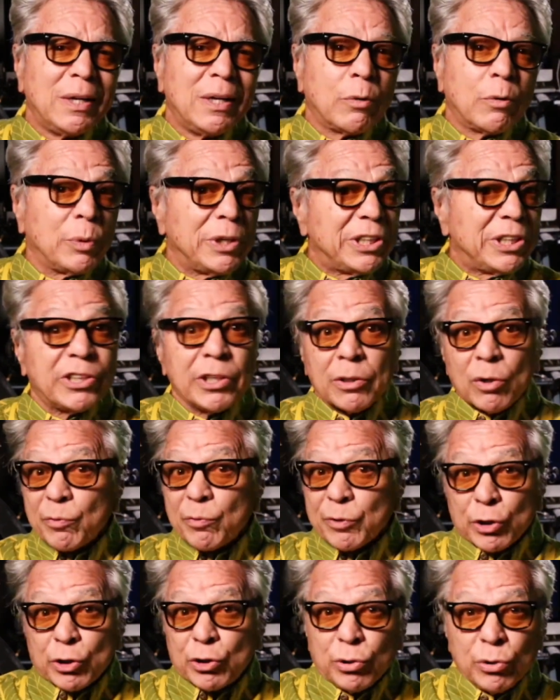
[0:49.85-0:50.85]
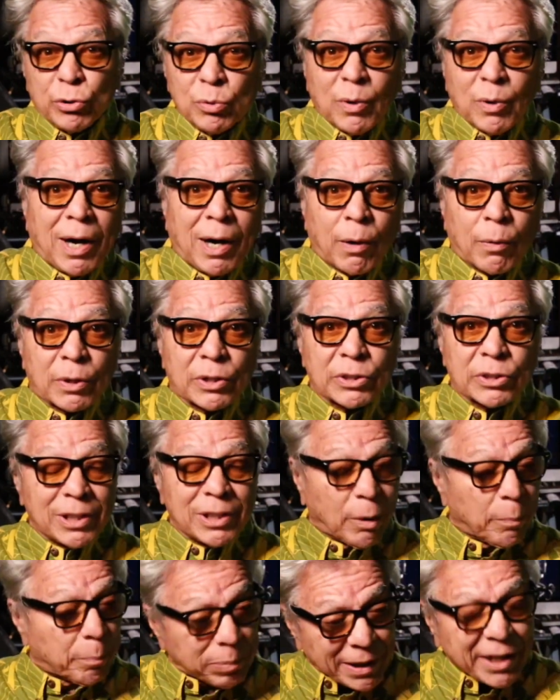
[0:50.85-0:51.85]
We did over two hours. Now,
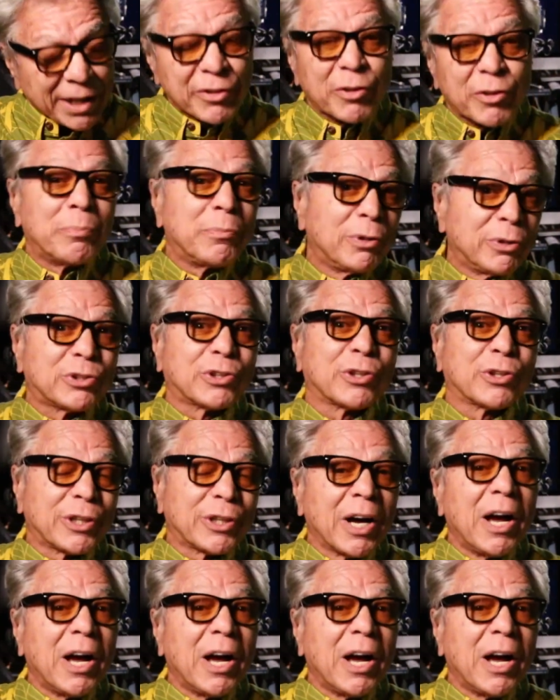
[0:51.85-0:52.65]
played the music